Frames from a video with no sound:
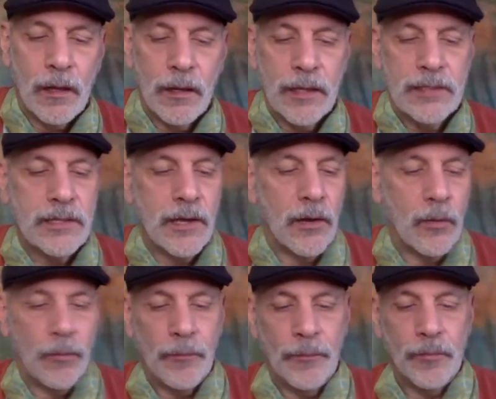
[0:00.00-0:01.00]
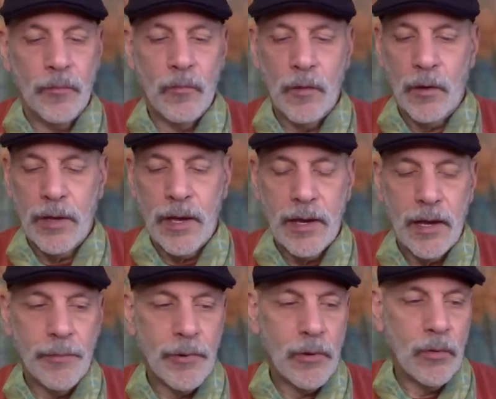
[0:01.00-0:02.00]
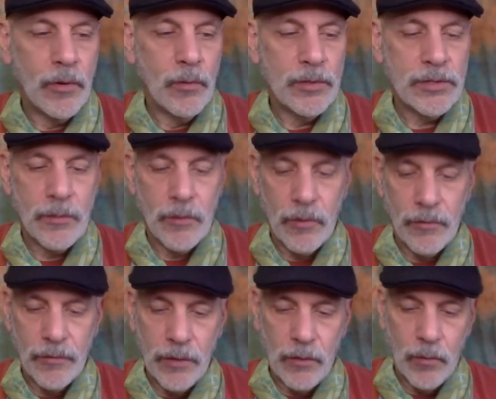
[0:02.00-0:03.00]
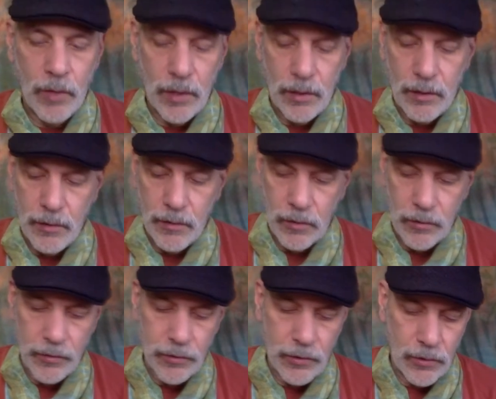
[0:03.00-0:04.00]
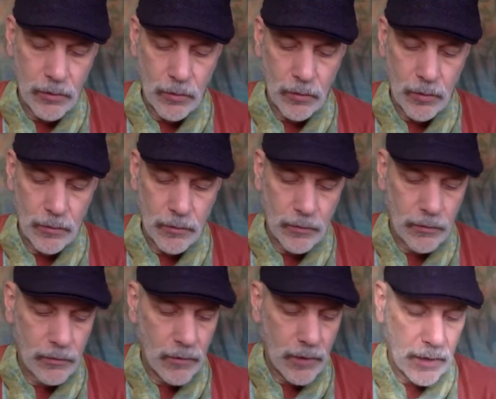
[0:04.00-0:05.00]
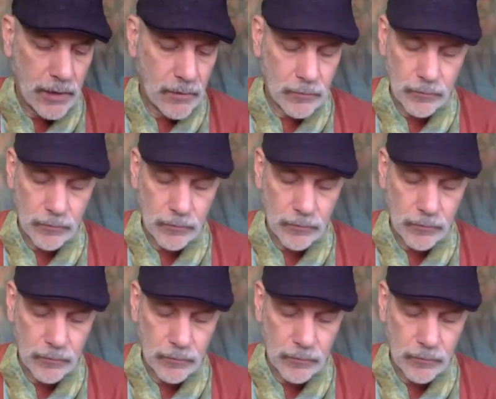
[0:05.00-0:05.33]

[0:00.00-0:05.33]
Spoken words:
Let's go. Okay, Capricorn, what's going on for you? 1, 2, 3.